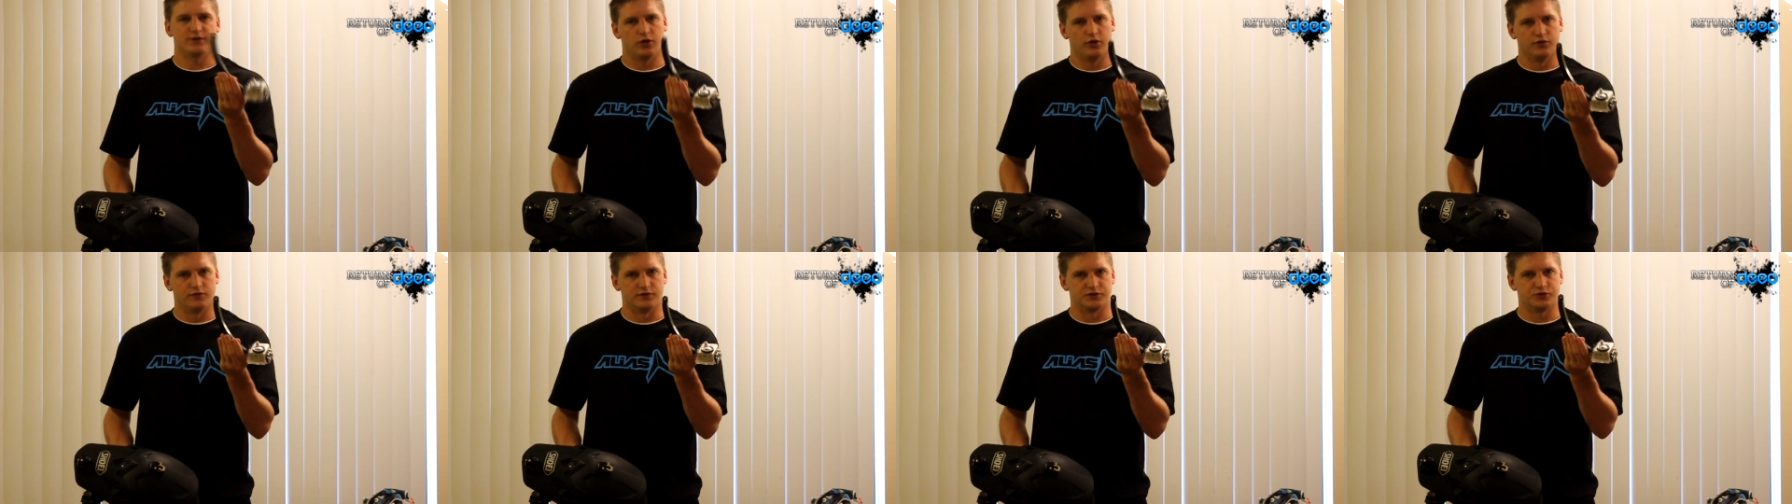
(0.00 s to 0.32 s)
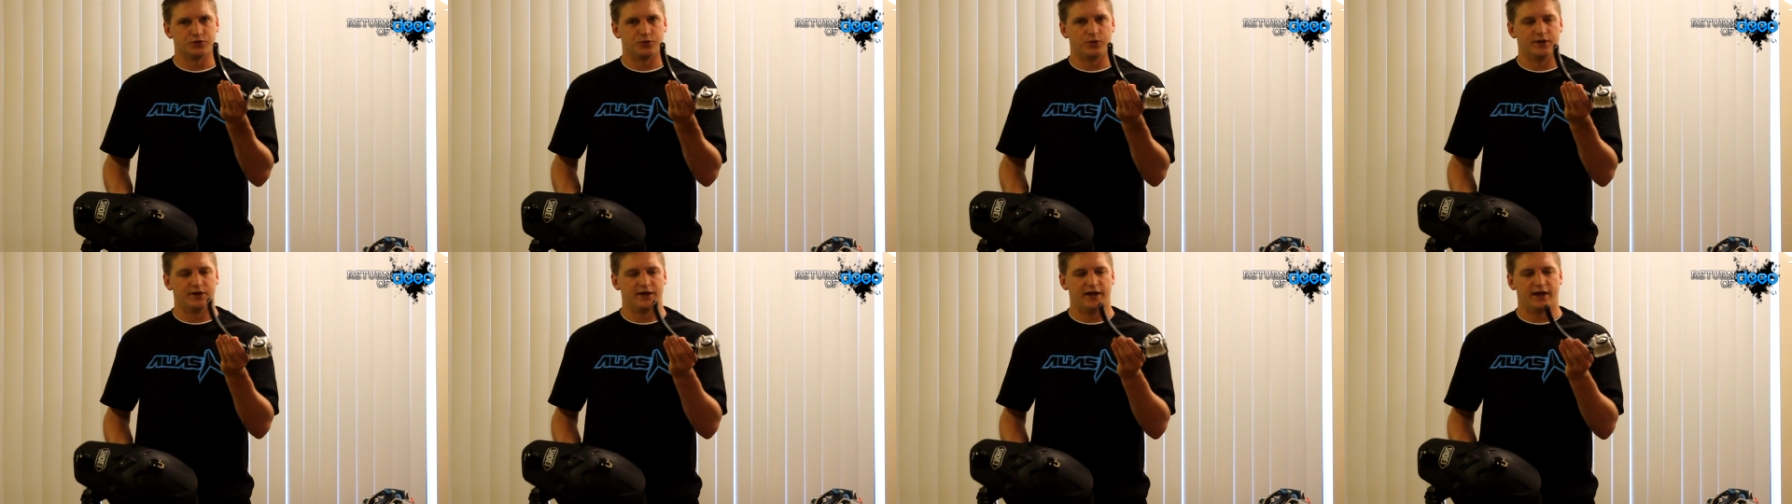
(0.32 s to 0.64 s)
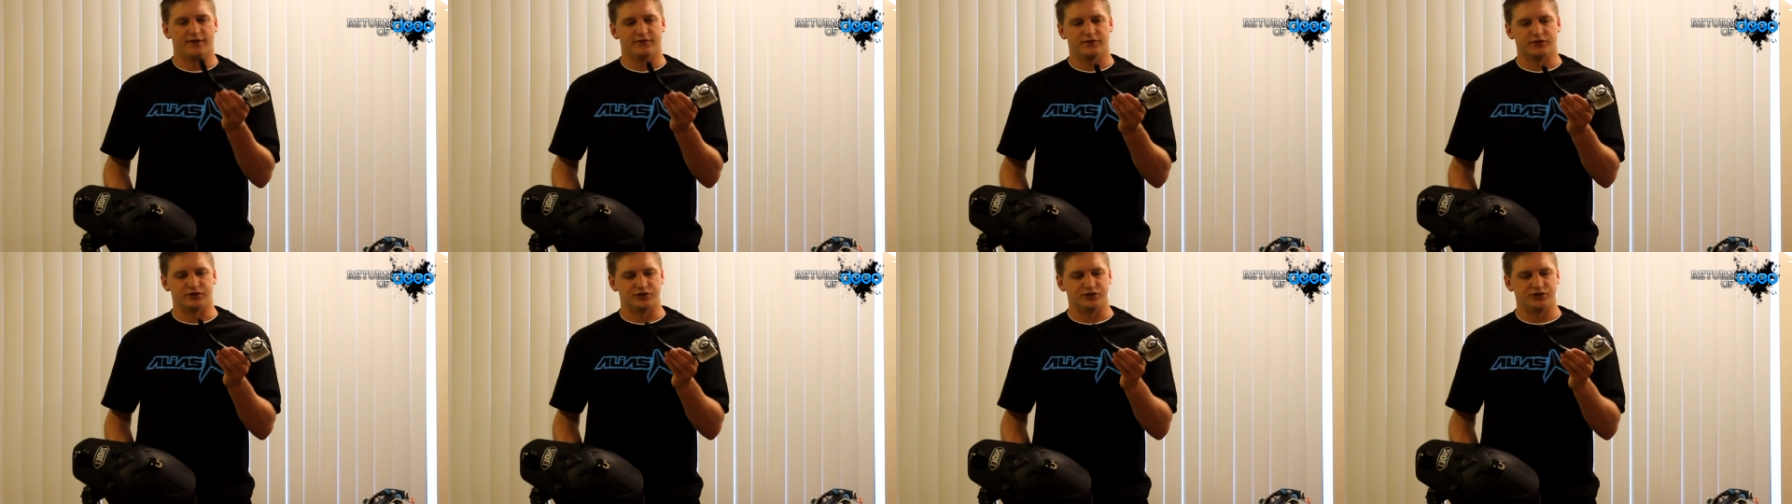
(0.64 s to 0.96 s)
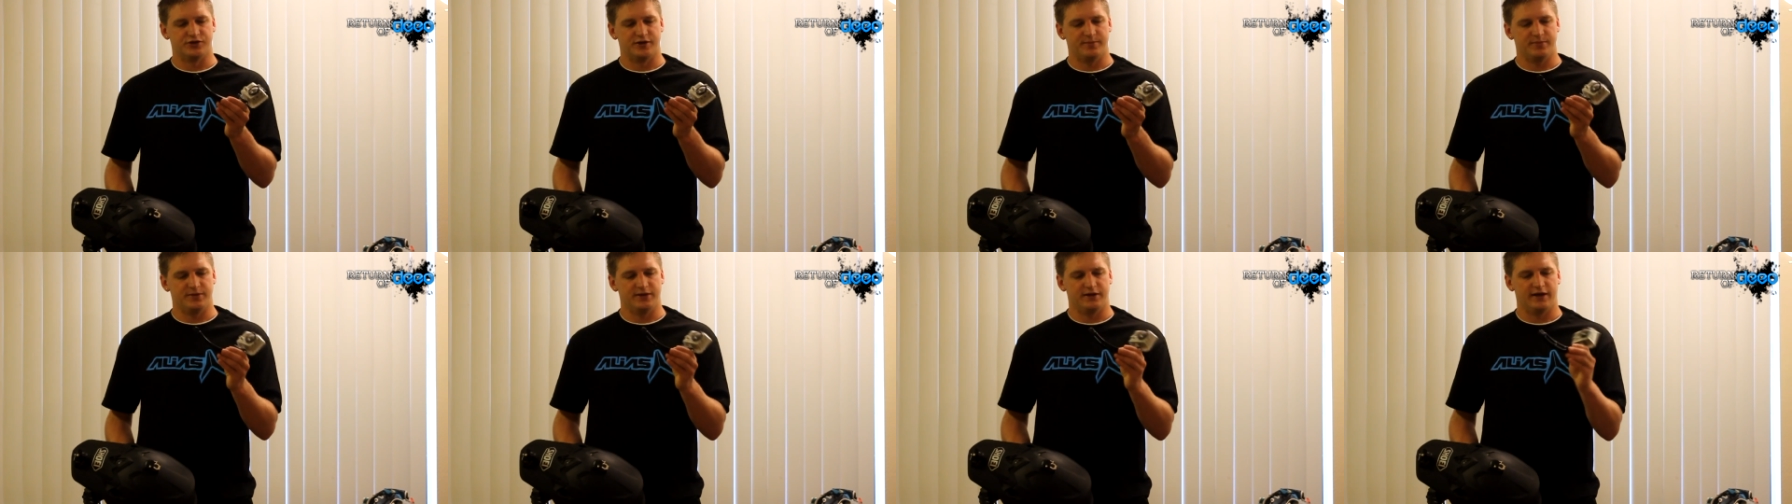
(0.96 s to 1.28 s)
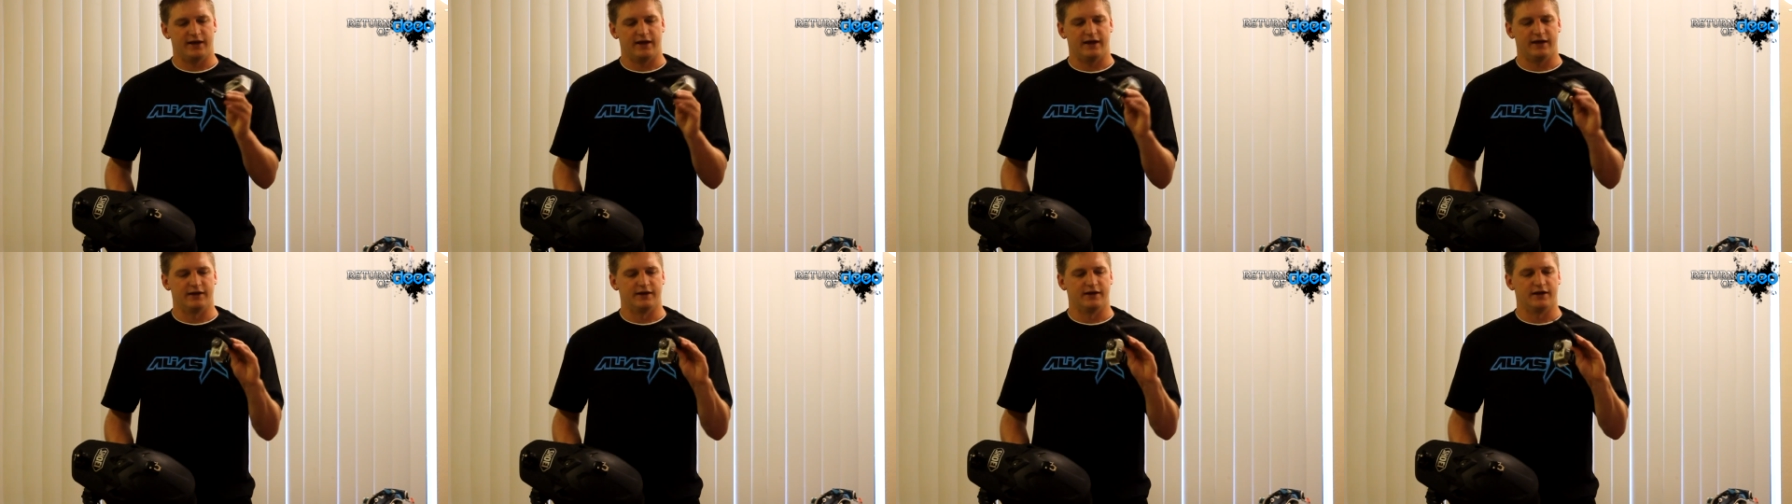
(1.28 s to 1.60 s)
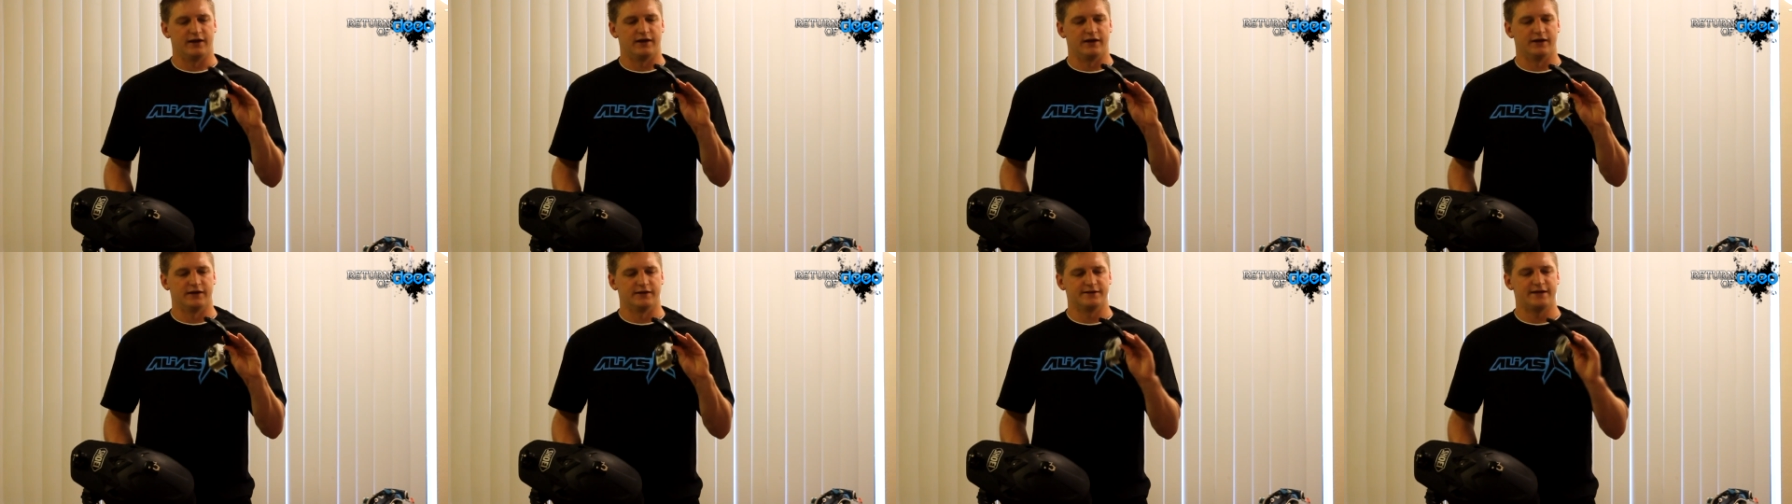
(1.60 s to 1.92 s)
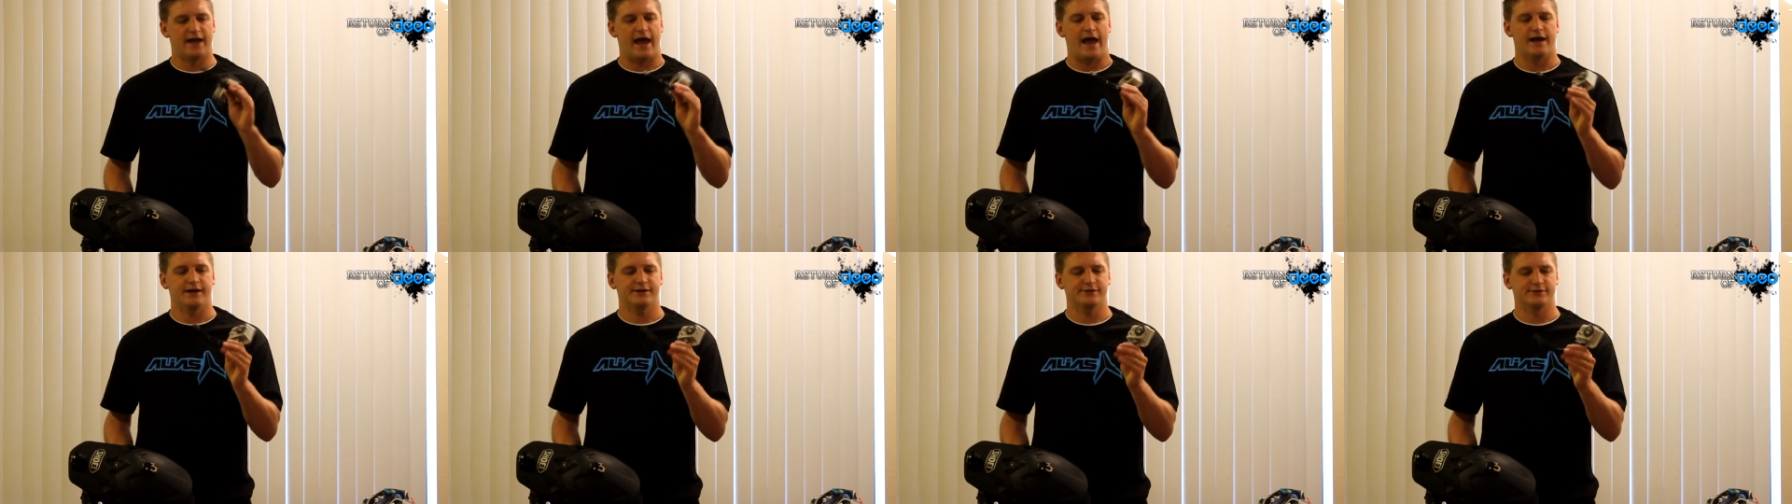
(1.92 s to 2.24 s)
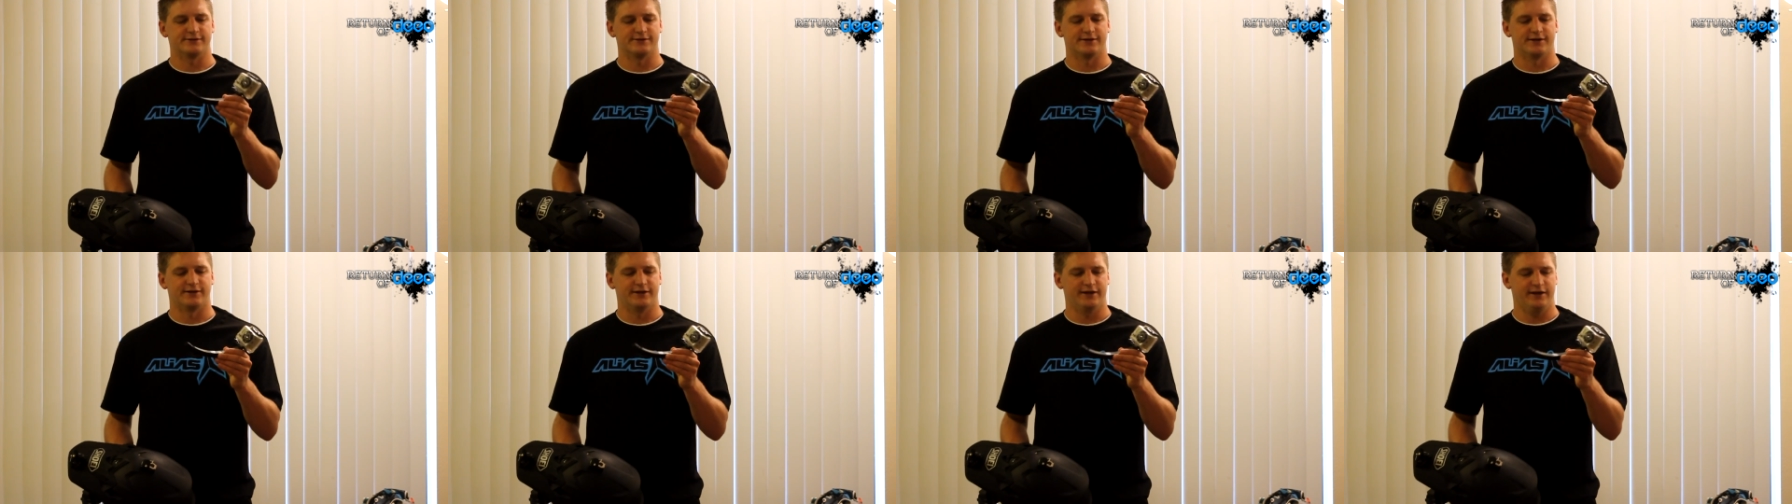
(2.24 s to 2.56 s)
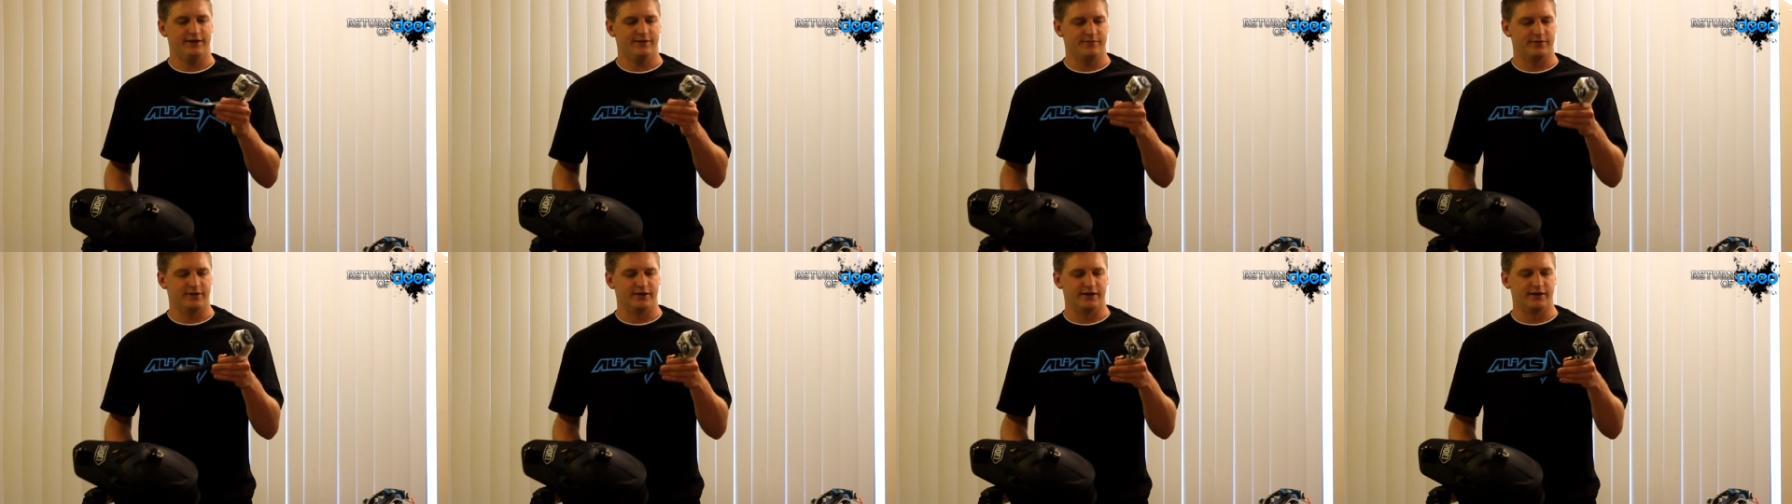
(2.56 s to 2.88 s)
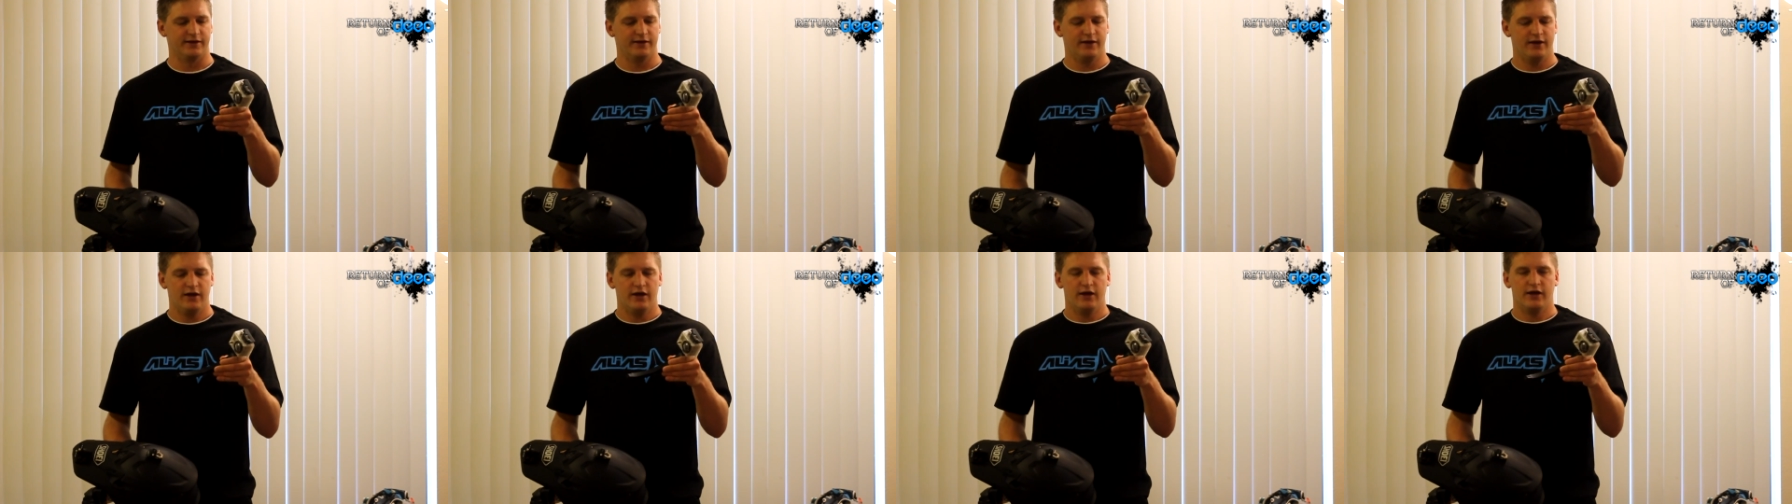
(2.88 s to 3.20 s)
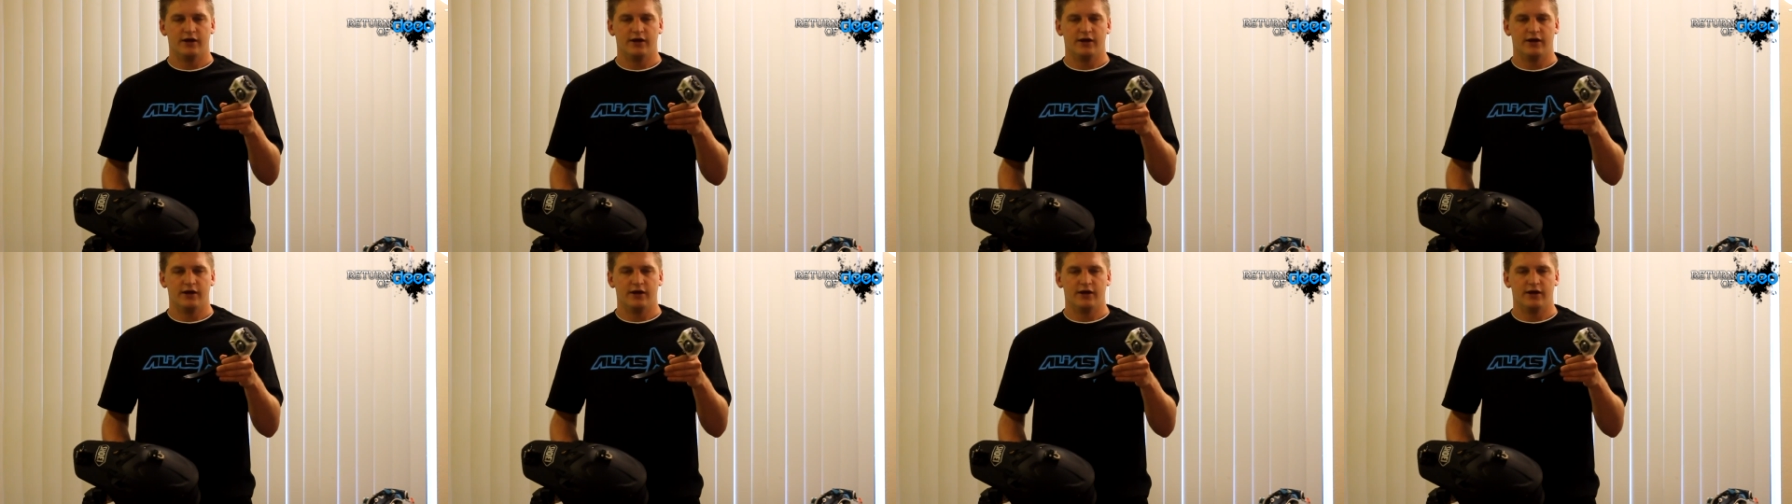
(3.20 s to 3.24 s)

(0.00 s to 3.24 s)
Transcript: over 20 after shipping and uh, taxes on it, but